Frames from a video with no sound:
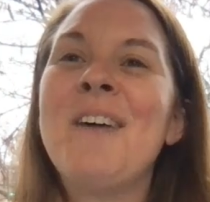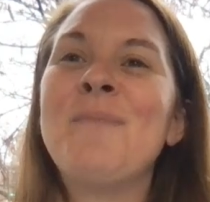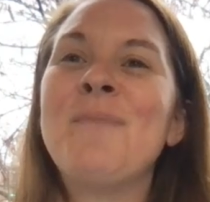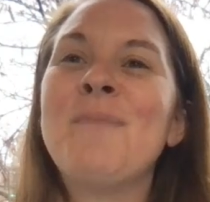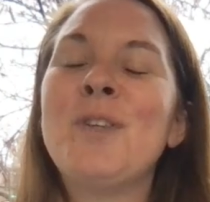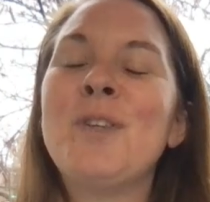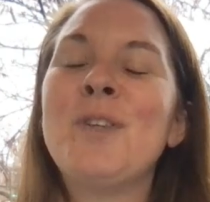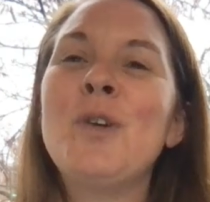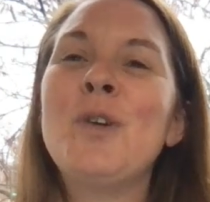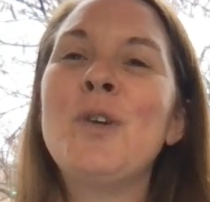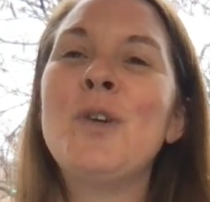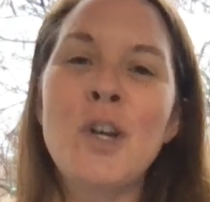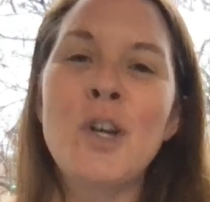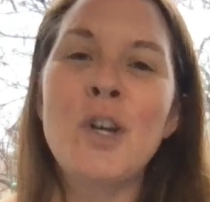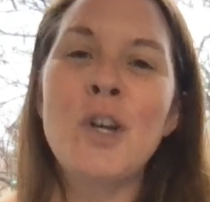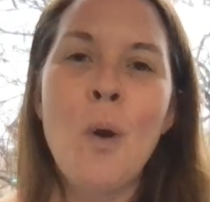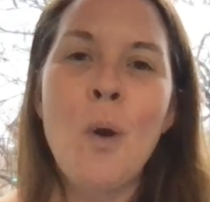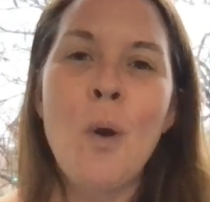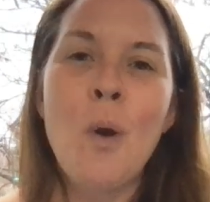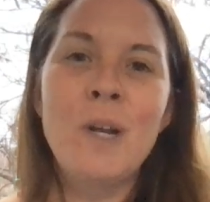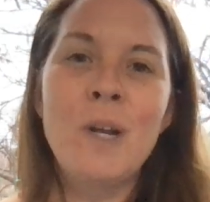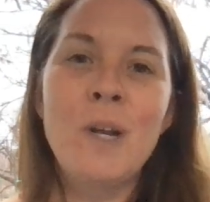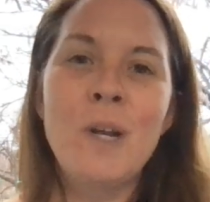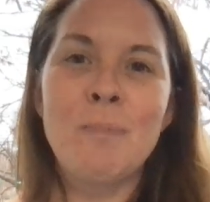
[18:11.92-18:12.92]
you couldn't
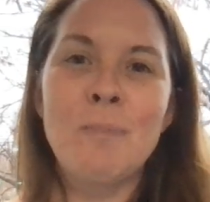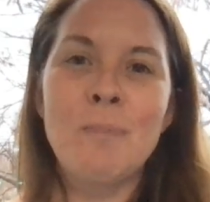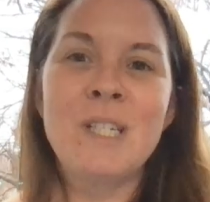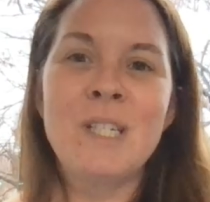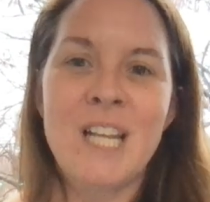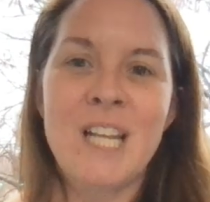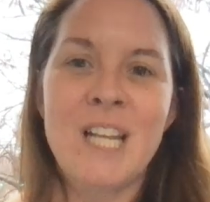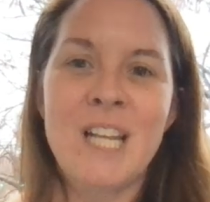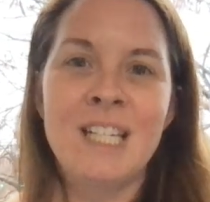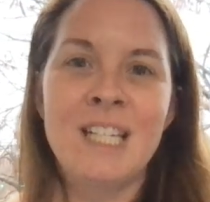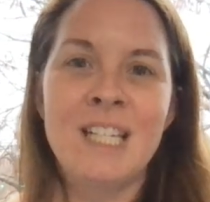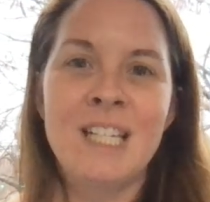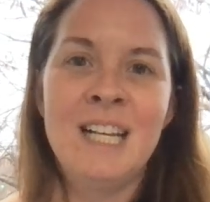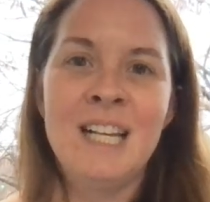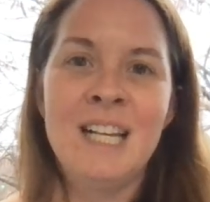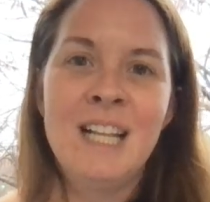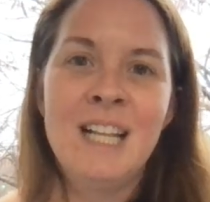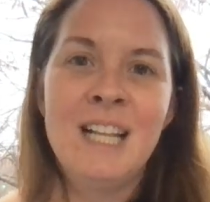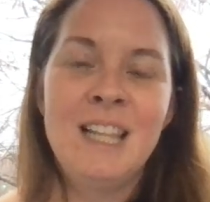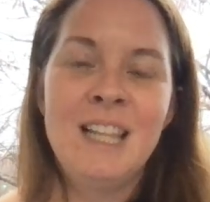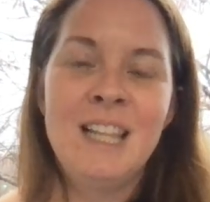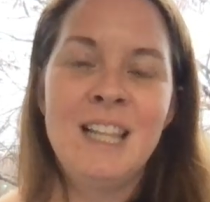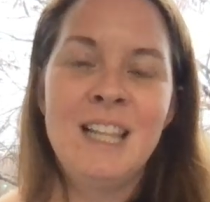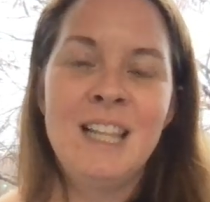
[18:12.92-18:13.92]
always predict
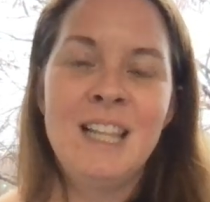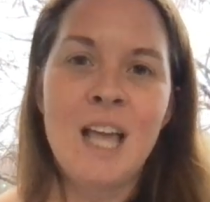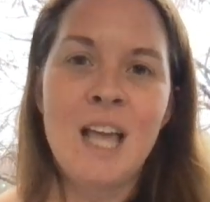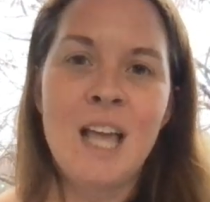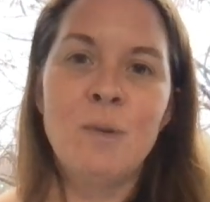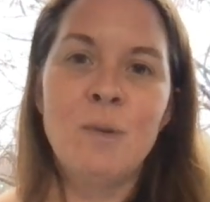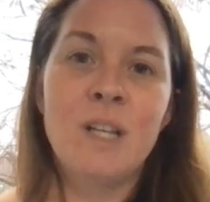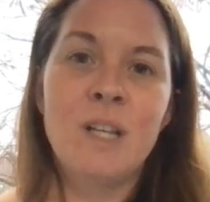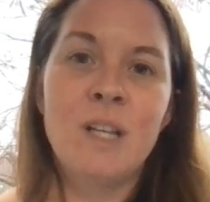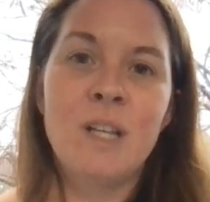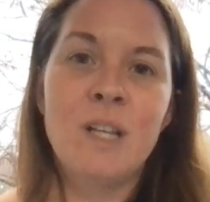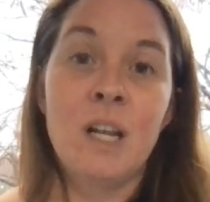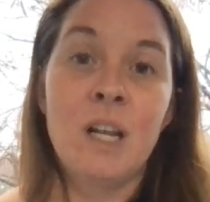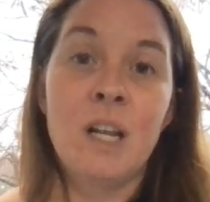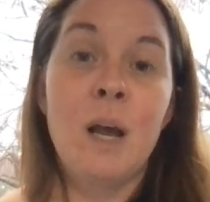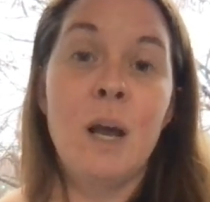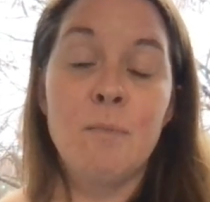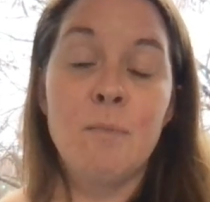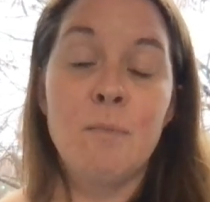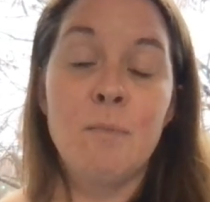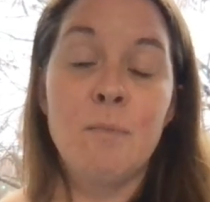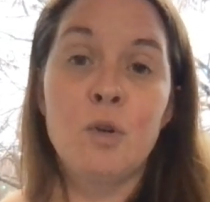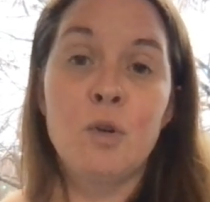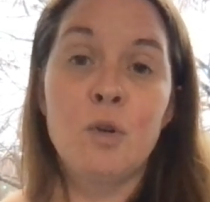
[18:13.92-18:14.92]
that was going to
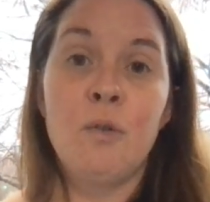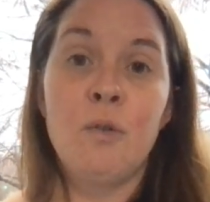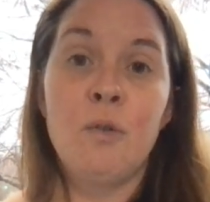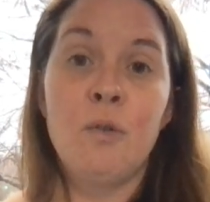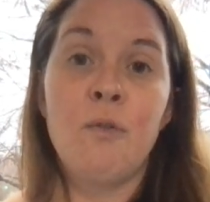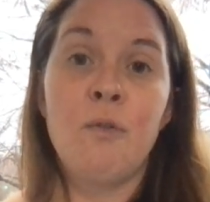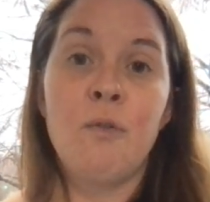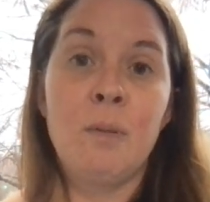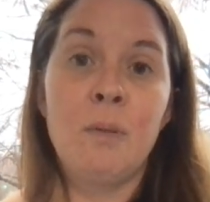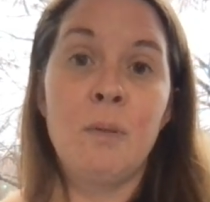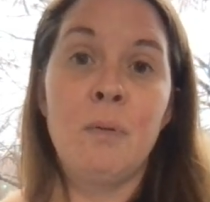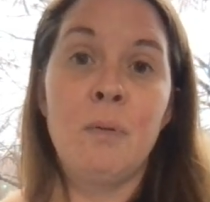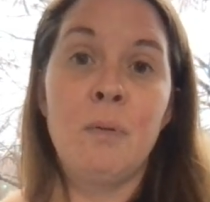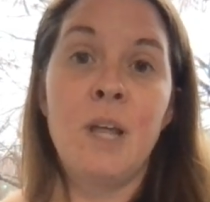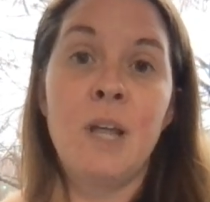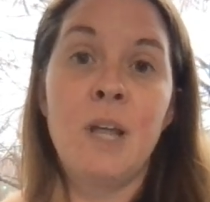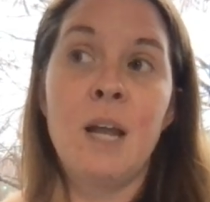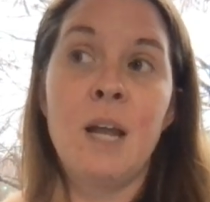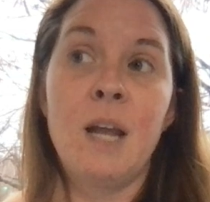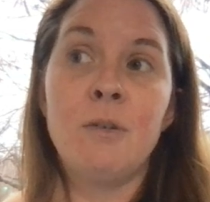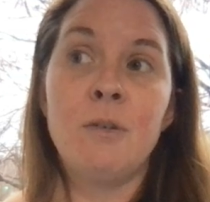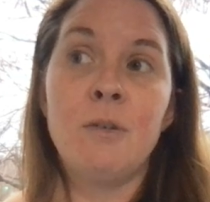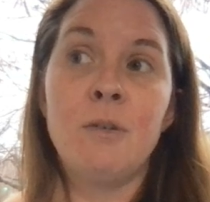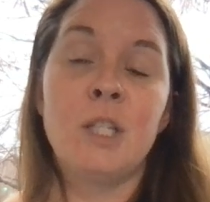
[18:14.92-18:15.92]
come true for the
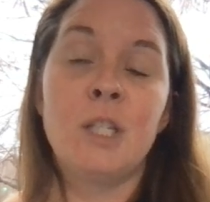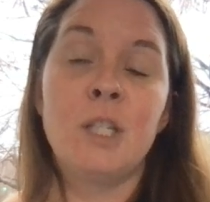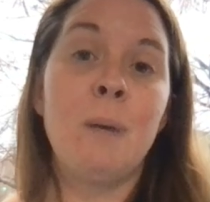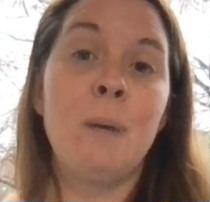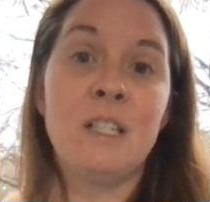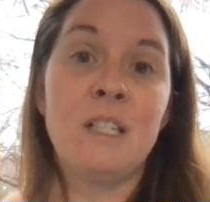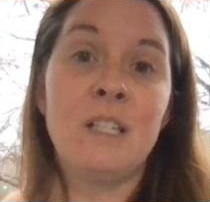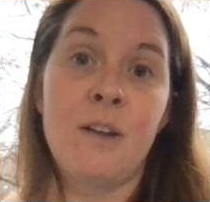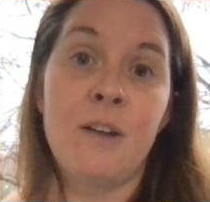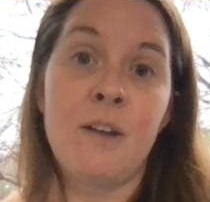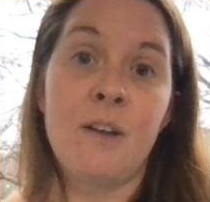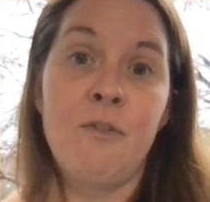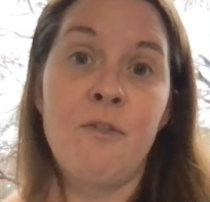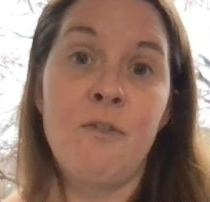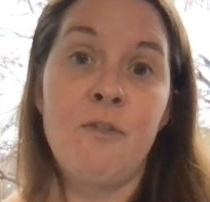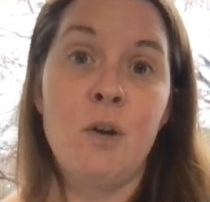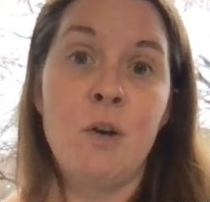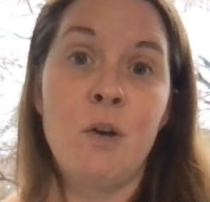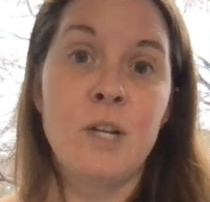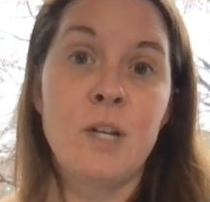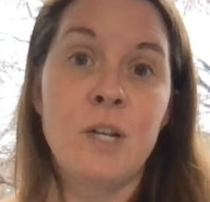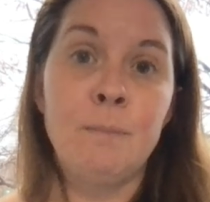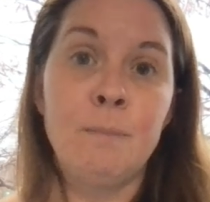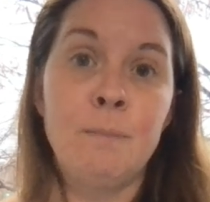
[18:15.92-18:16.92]
plant just based on
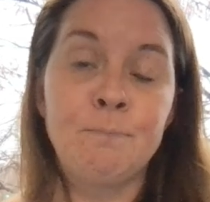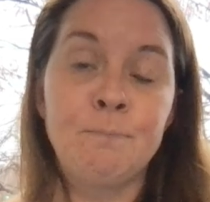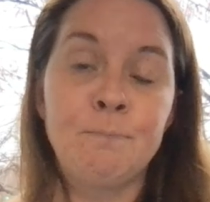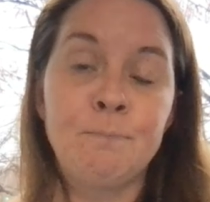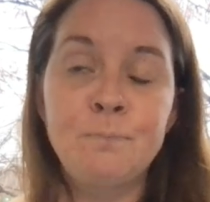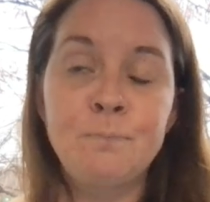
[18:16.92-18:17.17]
phenotype.